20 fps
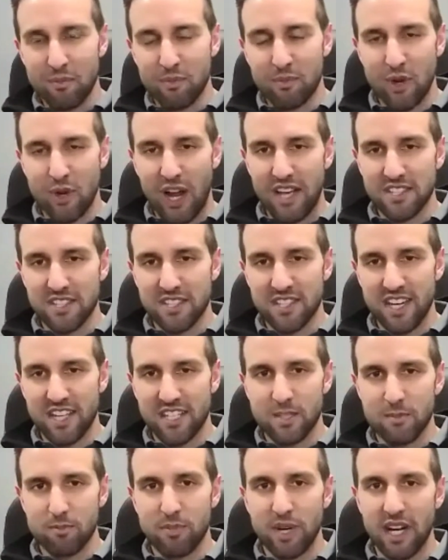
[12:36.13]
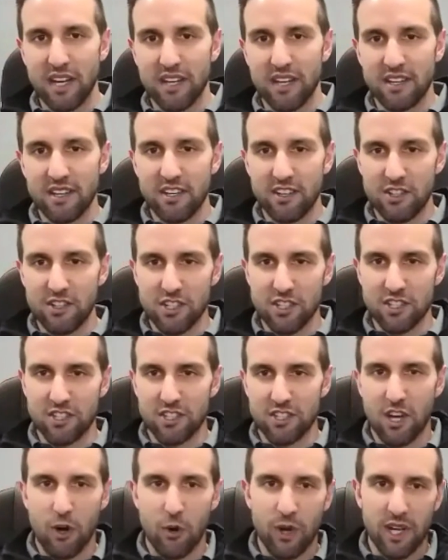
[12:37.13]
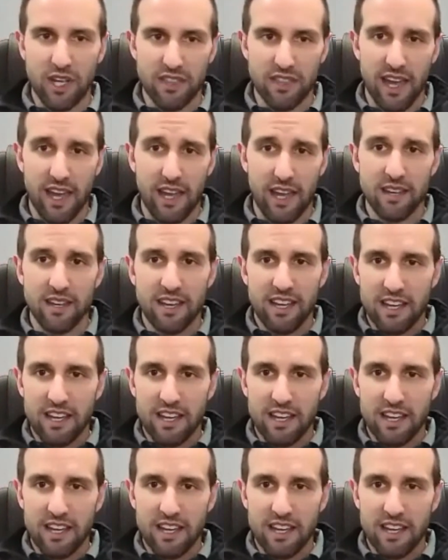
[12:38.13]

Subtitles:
process, but just knowing that